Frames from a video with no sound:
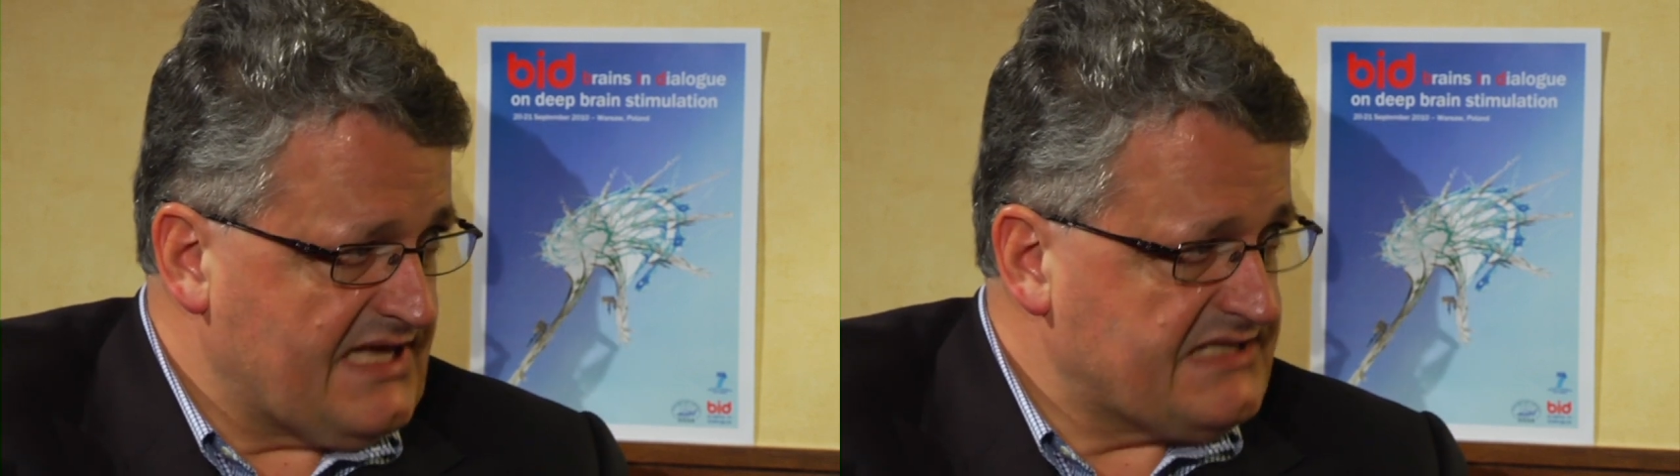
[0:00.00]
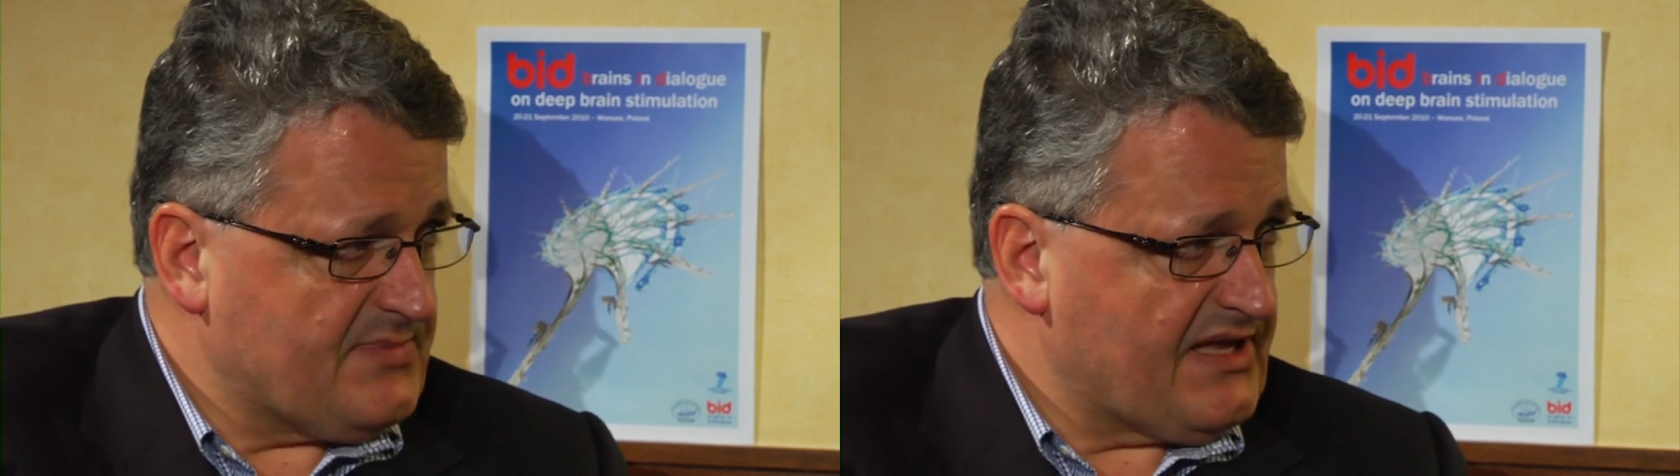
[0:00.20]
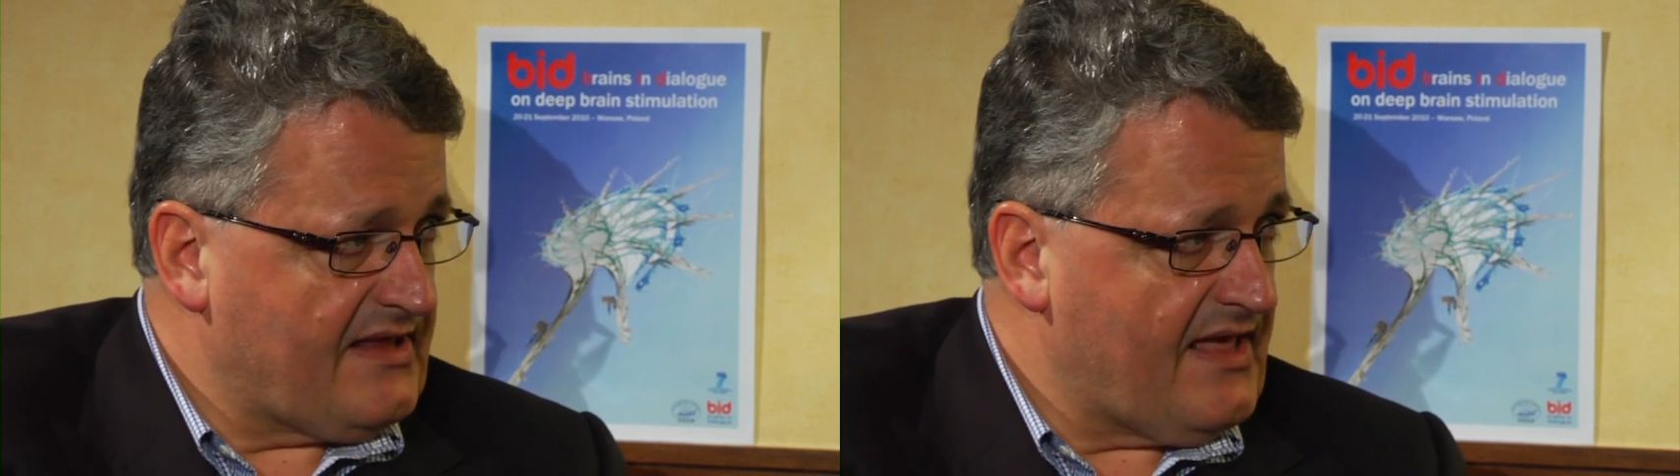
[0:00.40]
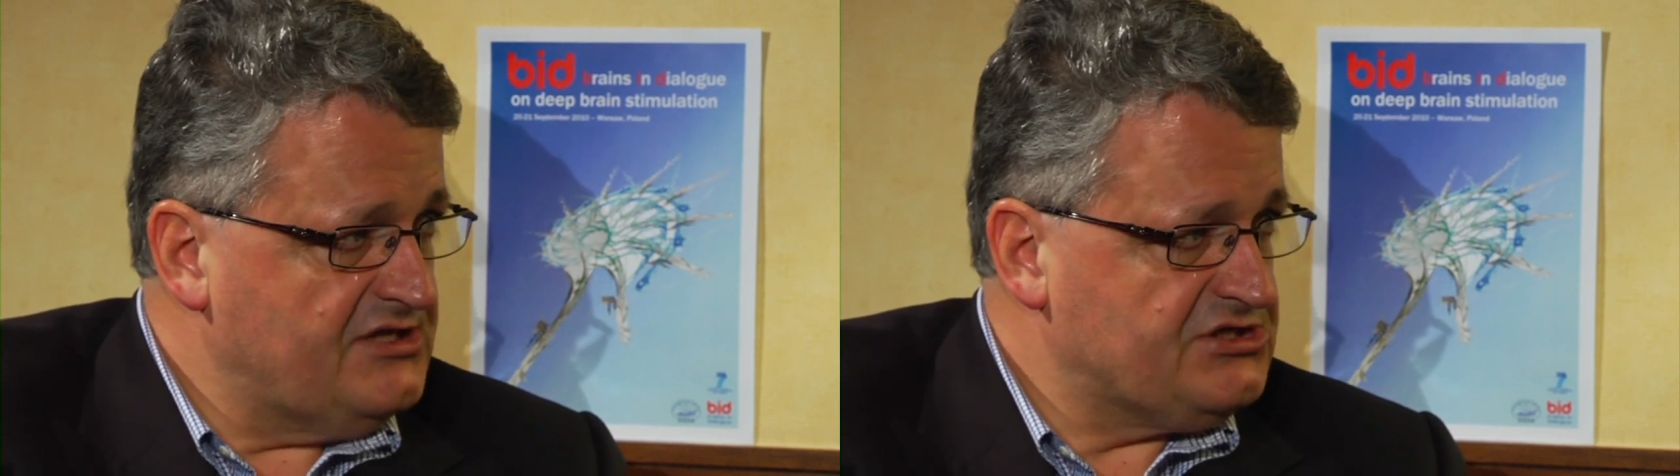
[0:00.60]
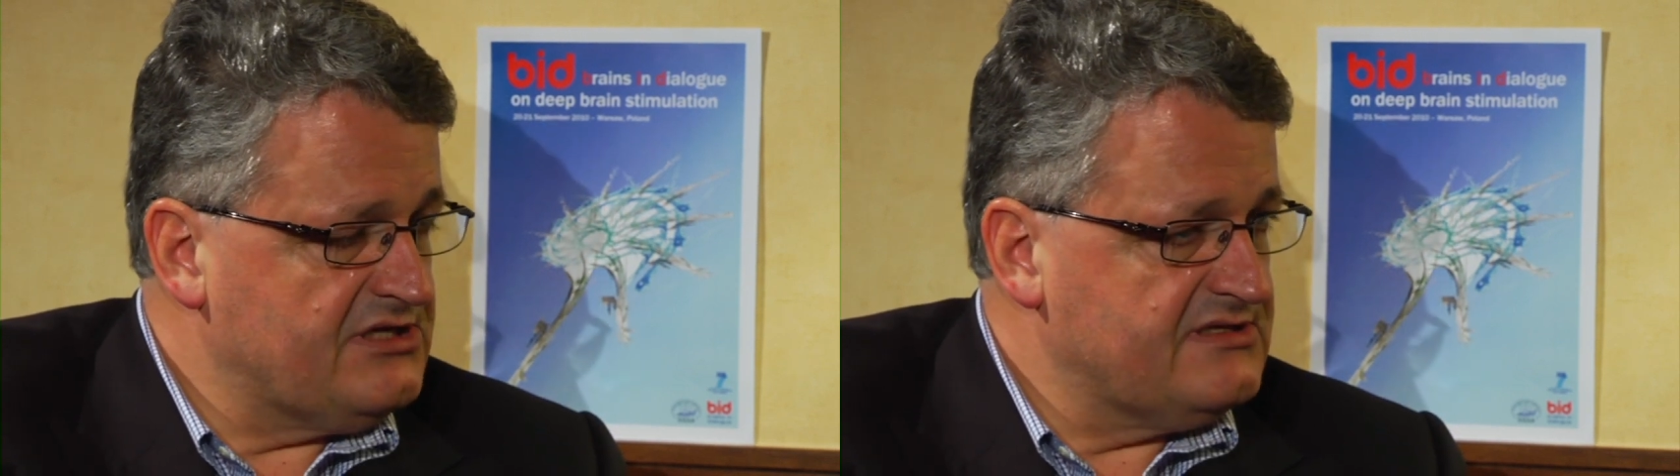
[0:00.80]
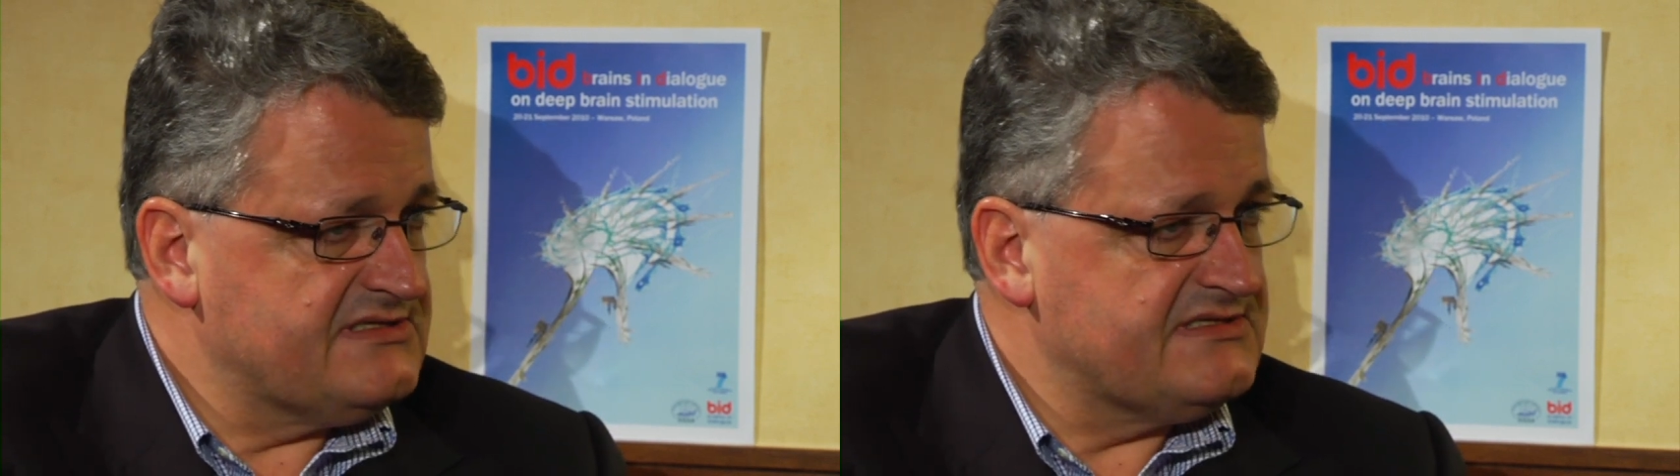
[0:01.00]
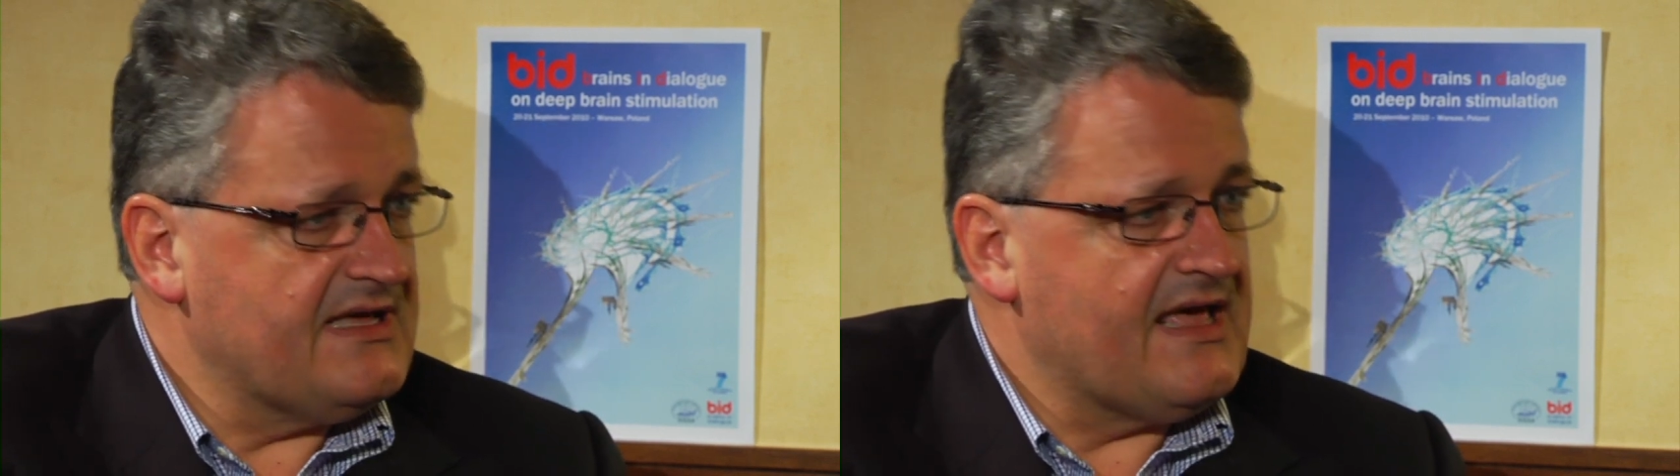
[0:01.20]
expectations,